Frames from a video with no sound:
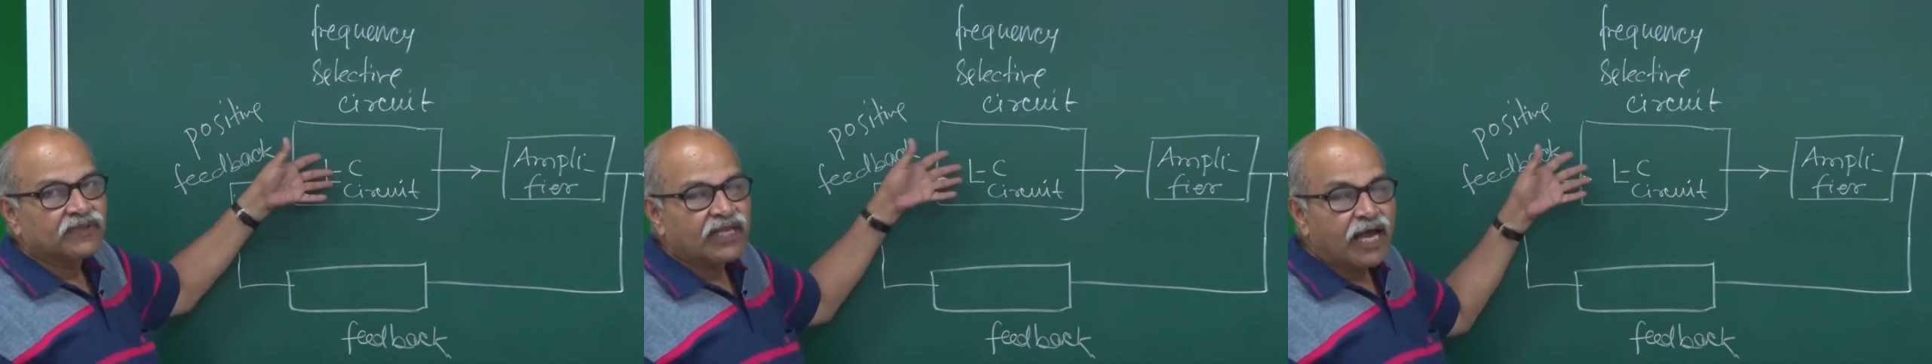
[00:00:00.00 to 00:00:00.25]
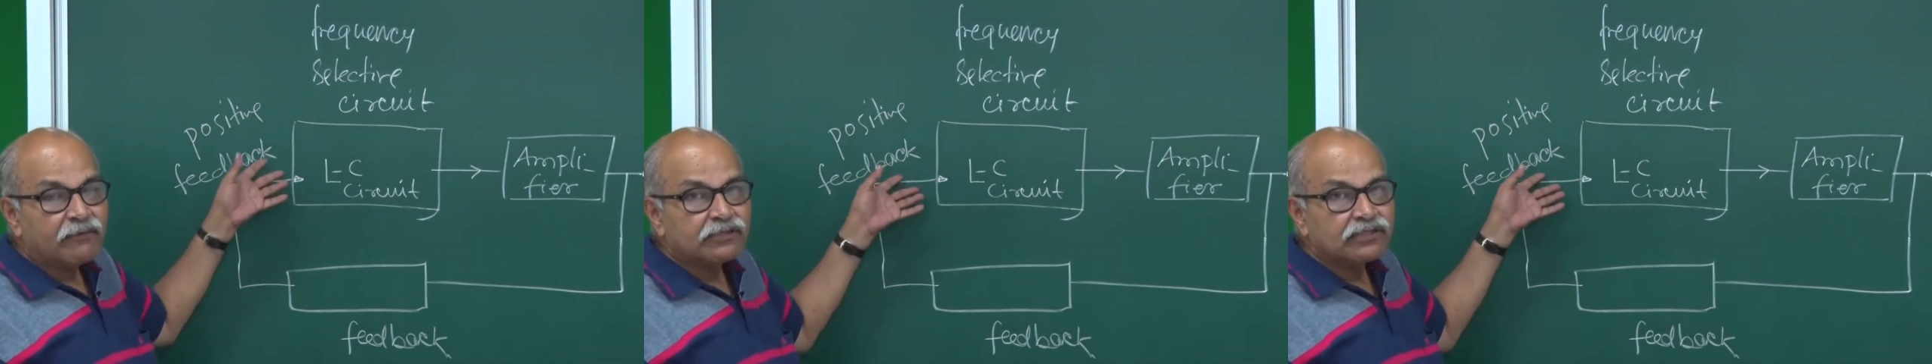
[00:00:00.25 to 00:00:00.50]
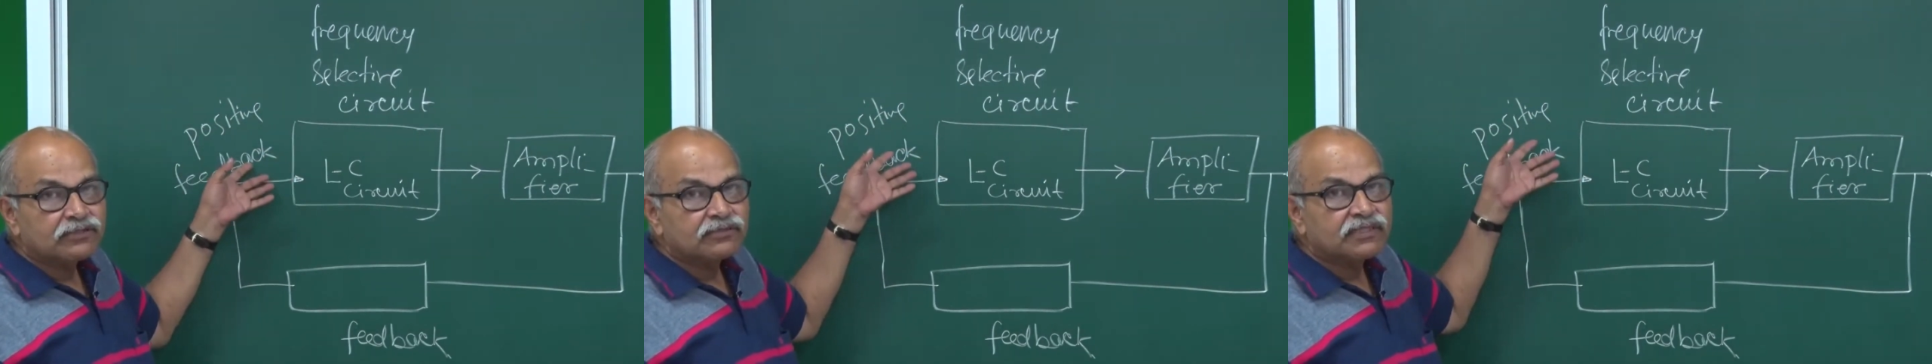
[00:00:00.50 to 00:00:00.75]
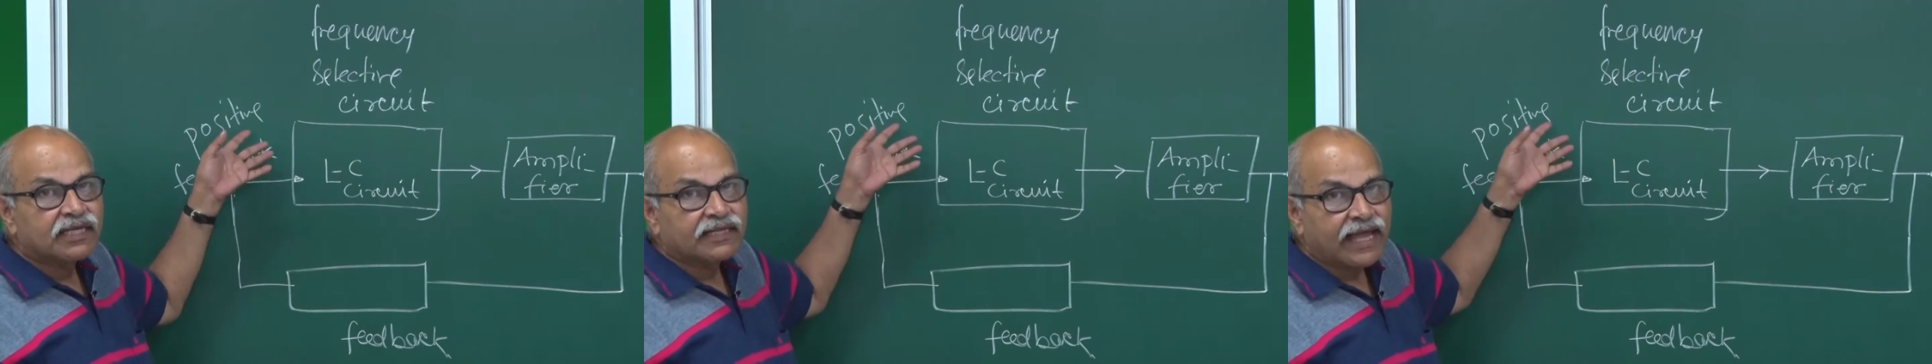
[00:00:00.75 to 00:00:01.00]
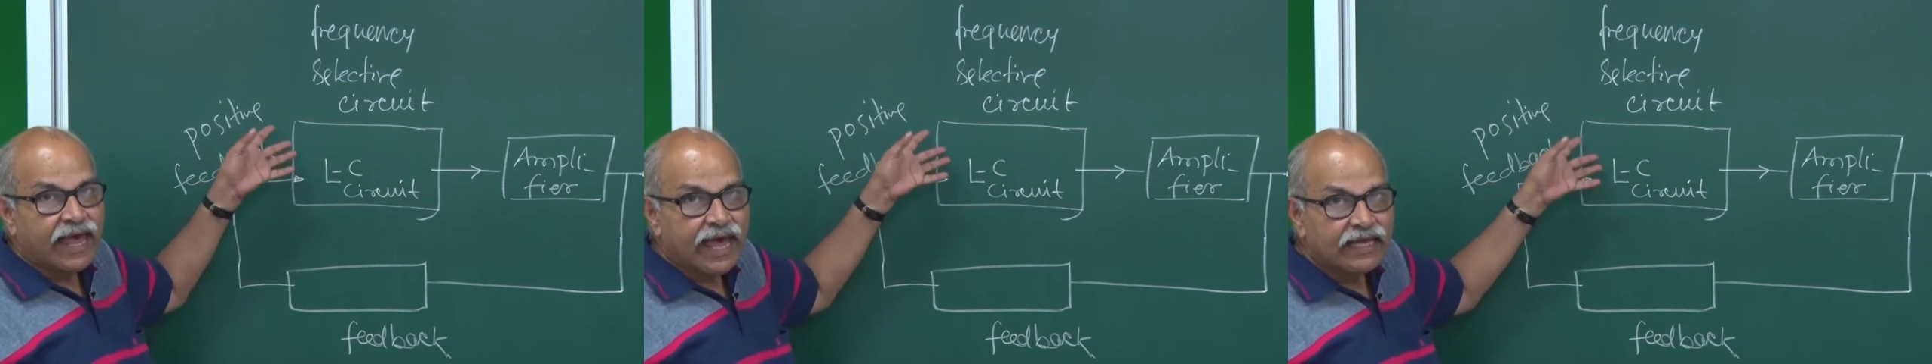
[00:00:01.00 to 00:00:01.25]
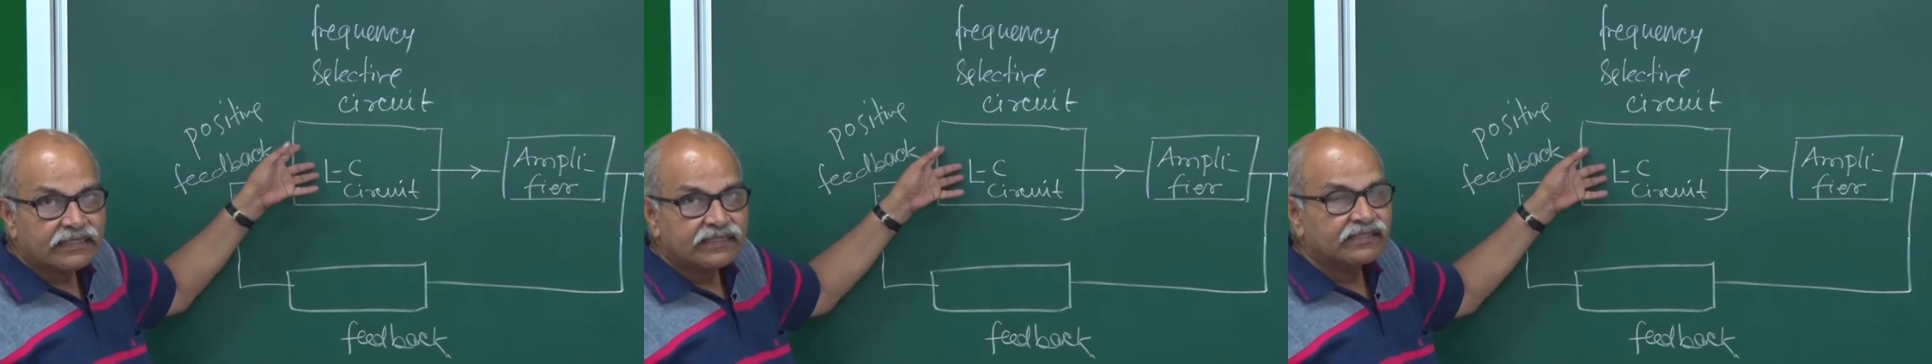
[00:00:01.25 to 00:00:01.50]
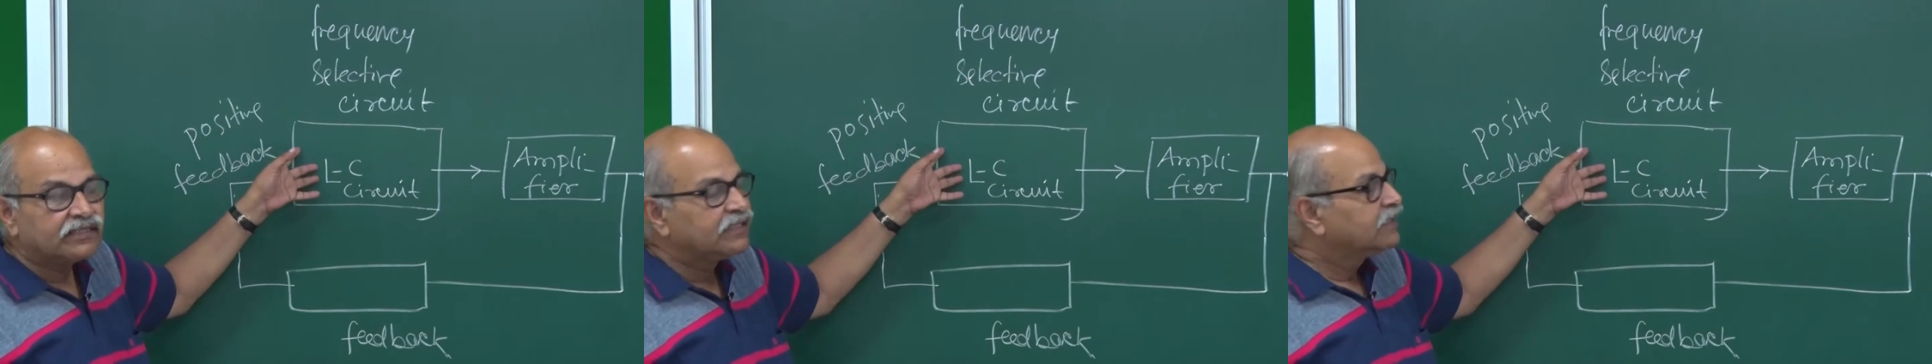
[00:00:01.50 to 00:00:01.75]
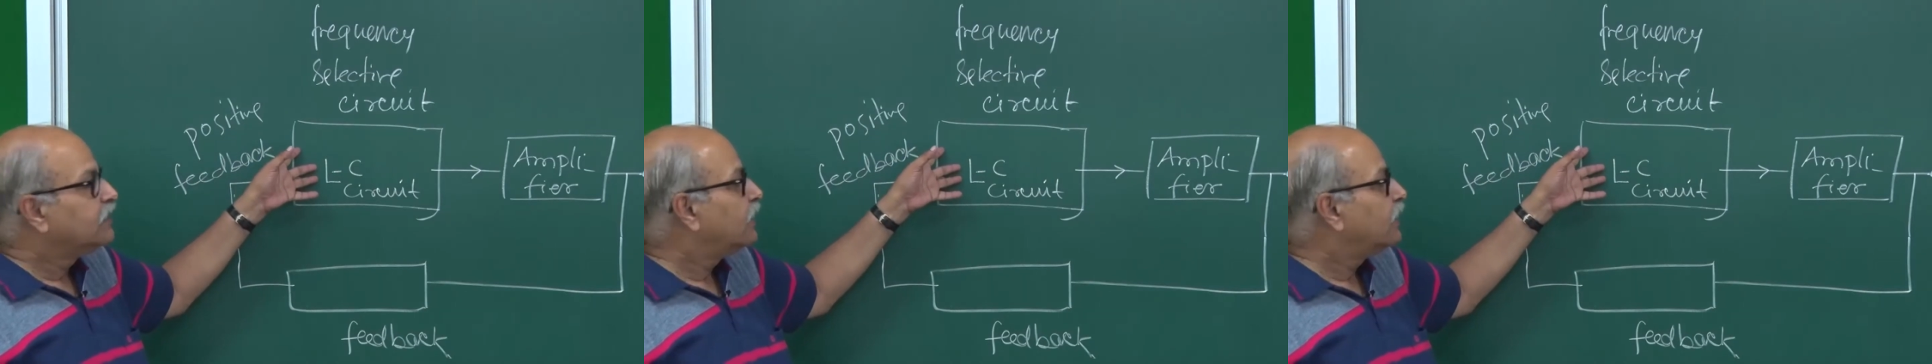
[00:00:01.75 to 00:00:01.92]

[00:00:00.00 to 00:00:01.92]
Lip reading: the amplitudes are added,